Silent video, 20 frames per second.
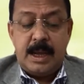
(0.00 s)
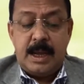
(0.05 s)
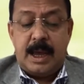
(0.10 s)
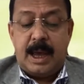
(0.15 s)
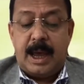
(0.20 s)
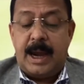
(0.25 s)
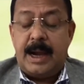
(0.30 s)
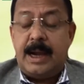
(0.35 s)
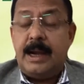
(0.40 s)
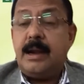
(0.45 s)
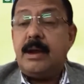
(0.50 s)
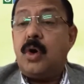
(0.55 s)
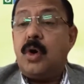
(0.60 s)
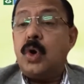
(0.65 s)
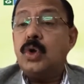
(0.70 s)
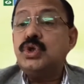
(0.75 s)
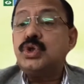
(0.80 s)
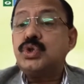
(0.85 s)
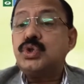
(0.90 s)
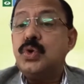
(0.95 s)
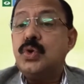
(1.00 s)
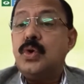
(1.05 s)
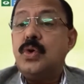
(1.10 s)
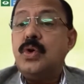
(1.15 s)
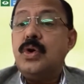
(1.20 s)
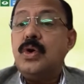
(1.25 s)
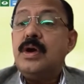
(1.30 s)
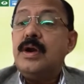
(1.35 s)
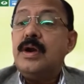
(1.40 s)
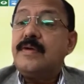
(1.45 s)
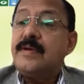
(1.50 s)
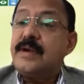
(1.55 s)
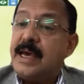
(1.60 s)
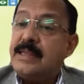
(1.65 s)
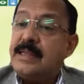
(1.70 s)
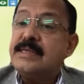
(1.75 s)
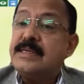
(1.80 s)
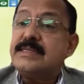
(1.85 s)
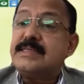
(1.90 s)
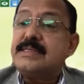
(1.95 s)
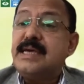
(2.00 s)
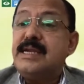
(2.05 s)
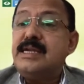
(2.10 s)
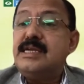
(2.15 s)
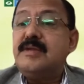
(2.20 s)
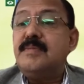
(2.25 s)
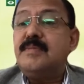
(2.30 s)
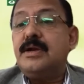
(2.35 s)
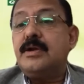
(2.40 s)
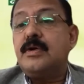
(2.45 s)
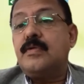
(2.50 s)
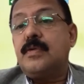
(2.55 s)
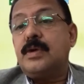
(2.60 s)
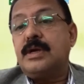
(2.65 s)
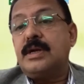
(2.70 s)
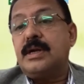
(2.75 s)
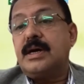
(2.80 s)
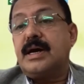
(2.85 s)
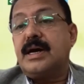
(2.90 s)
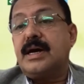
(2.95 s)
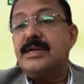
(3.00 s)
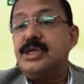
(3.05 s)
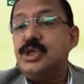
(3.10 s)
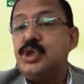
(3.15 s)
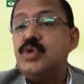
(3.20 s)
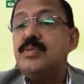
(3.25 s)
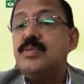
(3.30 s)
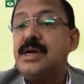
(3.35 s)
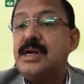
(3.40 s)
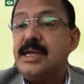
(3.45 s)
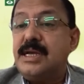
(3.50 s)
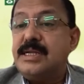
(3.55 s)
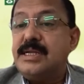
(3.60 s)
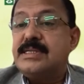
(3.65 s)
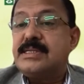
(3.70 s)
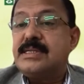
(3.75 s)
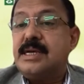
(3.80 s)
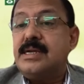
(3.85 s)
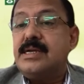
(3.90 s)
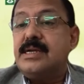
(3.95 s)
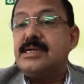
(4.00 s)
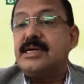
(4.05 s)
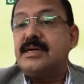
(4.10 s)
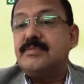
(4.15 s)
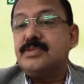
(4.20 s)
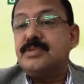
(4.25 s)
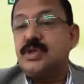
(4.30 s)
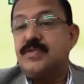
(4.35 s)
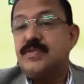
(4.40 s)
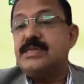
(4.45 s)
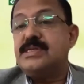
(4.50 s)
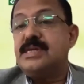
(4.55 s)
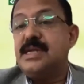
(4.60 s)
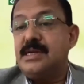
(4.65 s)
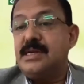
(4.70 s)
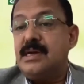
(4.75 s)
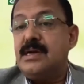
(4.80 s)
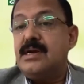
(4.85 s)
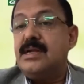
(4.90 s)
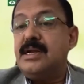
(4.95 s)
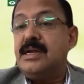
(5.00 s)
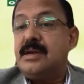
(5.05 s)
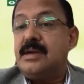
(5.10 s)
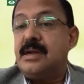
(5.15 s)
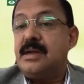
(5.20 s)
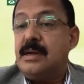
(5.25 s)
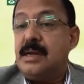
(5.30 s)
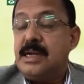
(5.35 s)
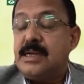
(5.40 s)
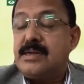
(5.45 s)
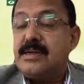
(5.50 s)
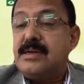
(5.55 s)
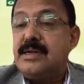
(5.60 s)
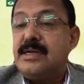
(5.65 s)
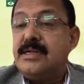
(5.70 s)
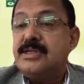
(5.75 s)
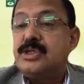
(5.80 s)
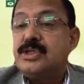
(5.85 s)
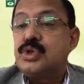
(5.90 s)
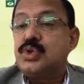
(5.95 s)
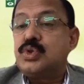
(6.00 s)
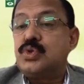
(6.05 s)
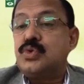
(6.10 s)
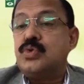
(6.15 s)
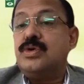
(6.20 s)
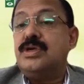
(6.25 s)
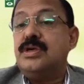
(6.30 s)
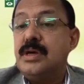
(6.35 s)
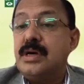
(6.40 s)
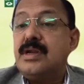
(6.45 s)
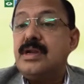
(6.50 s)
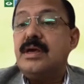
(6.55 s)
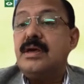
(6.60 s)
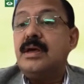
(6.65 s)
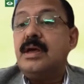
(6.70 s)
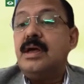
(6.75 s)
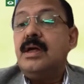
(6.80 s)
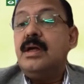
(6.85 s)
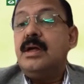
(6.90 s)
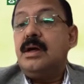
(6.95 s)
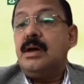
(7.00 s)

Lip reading: and also track the sentiment of what the consumer needs in terms of its latent needs through hearing